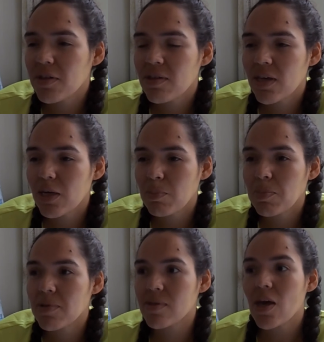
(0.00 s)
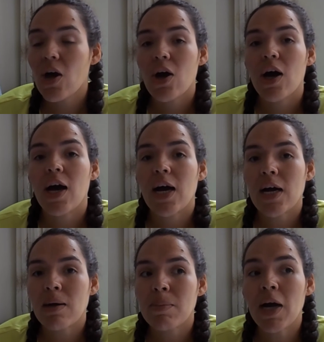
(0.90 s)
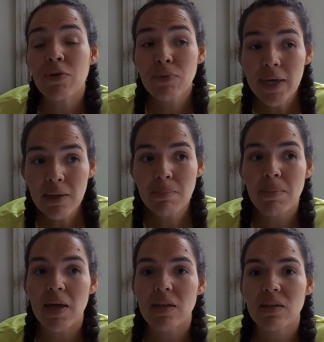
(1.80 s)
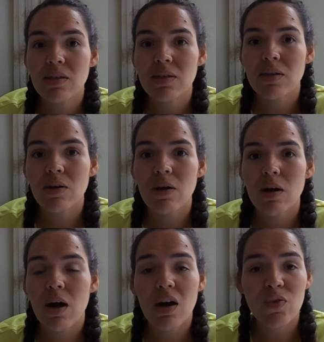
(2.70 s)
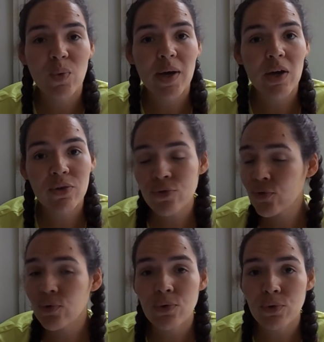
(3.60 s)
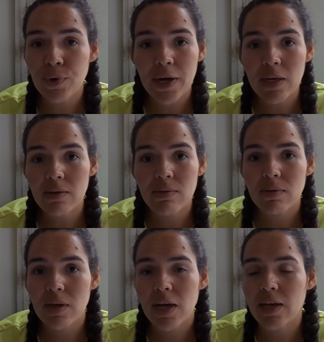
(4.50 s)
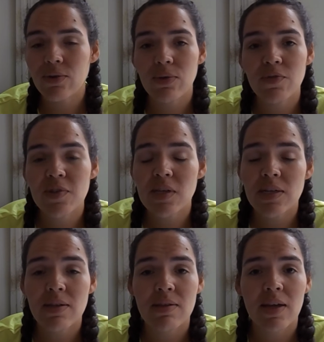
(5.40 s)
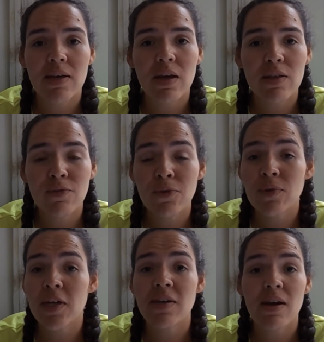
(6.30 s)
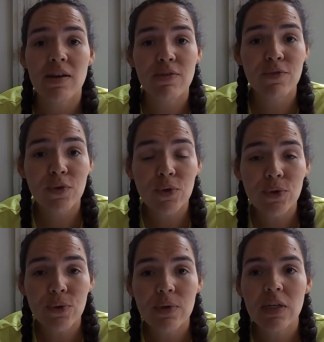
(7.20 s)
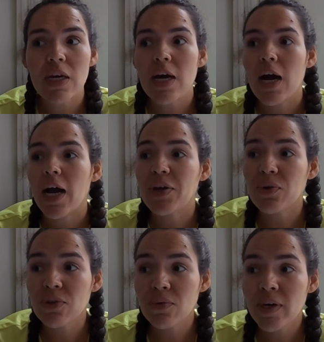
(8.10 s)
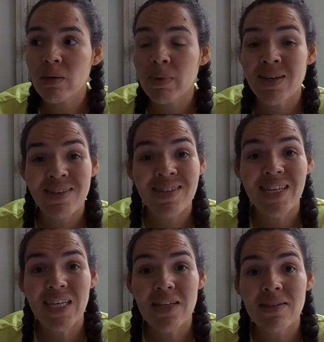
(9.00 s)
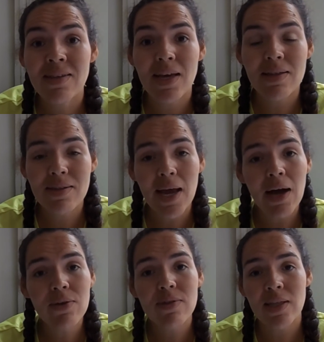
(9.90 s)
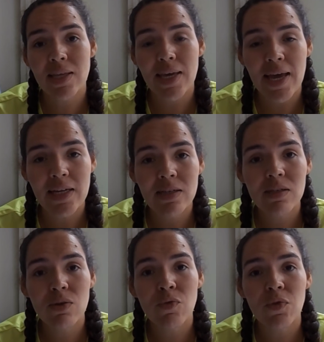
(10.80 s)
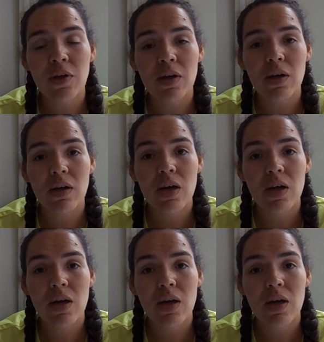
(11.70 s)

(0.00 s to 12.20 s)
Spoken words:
tips, I recommend Halfway Hostel, great, had all the facilities, had nice views, had nice food. I also recommend Tina's Guest House at the end of the